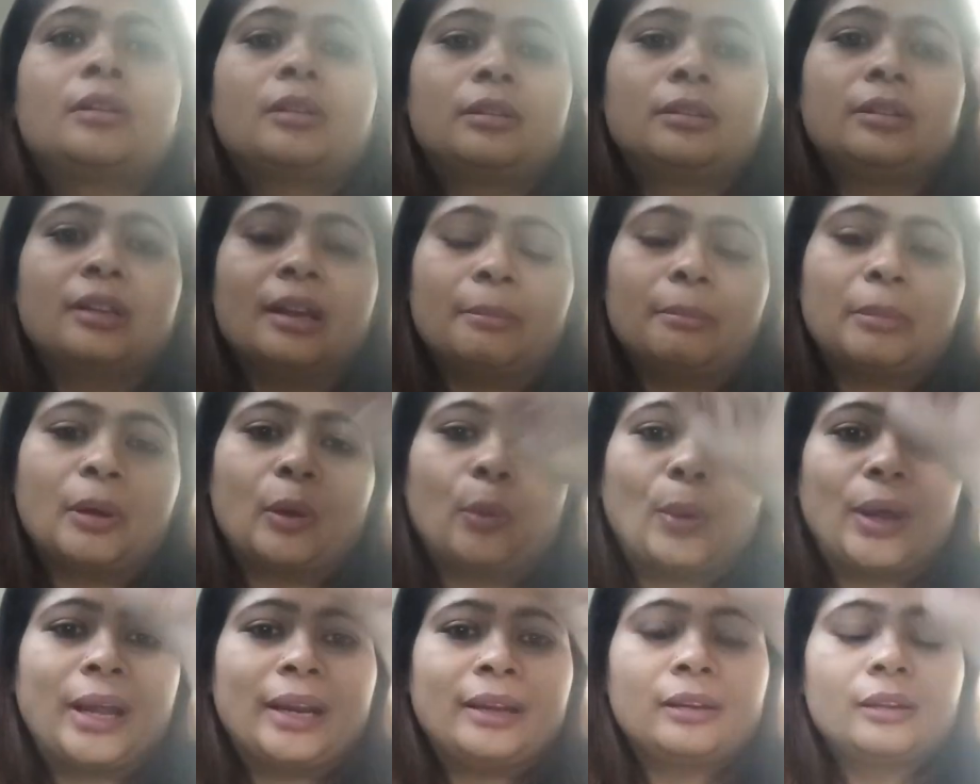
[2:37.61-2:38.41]
number
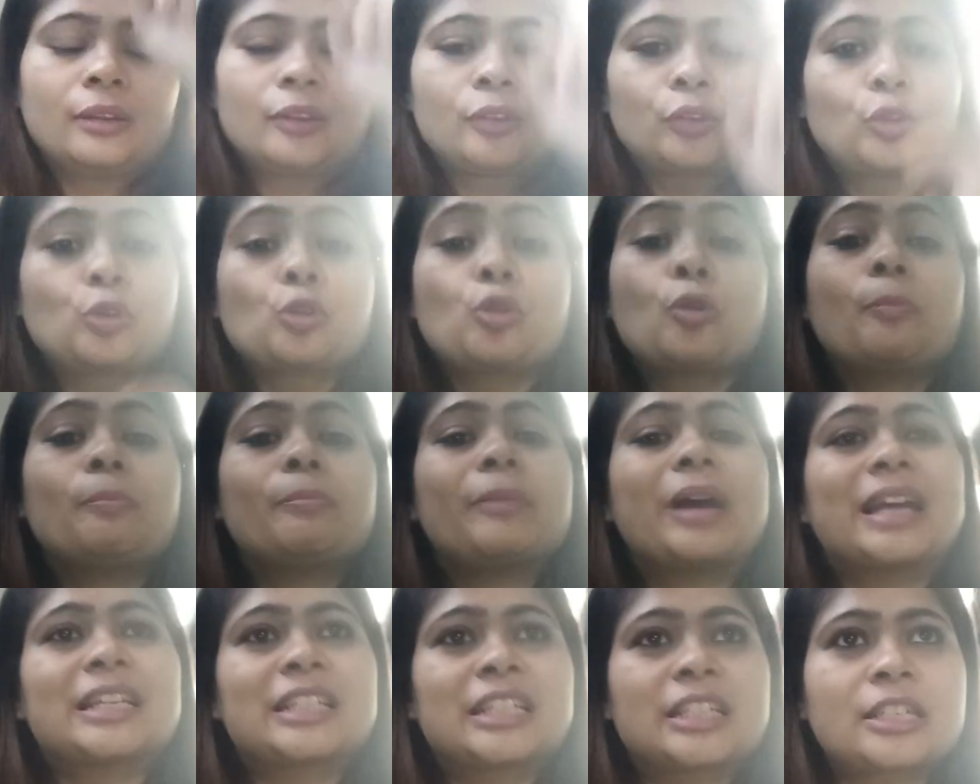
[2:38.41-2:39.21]
1 through
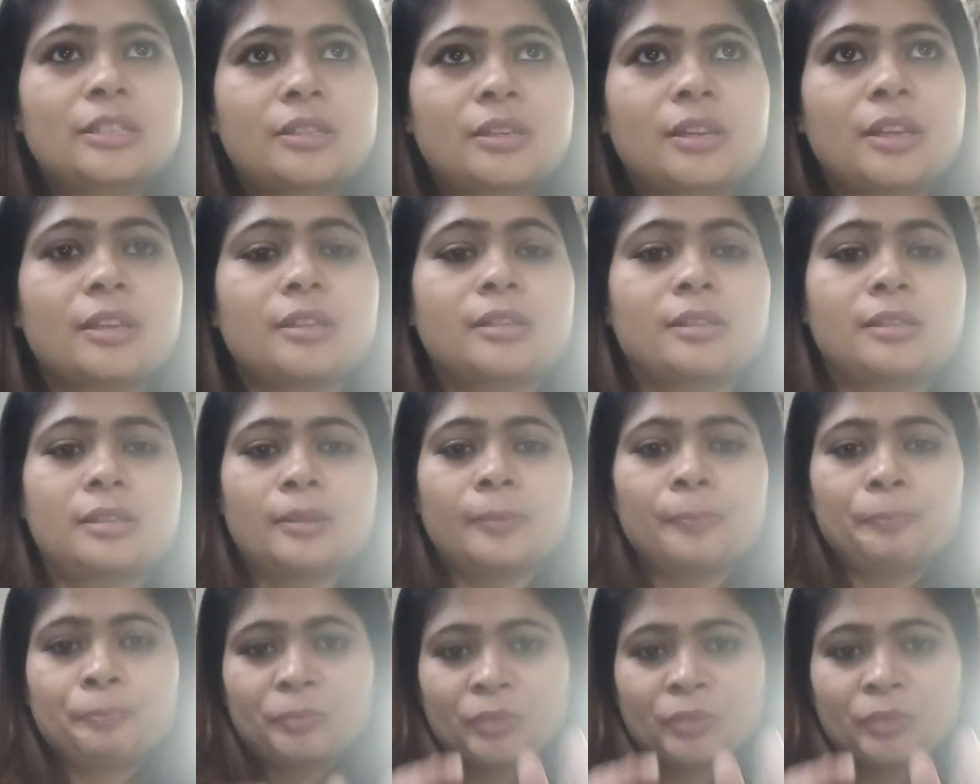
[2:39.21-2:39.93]
matchsticks,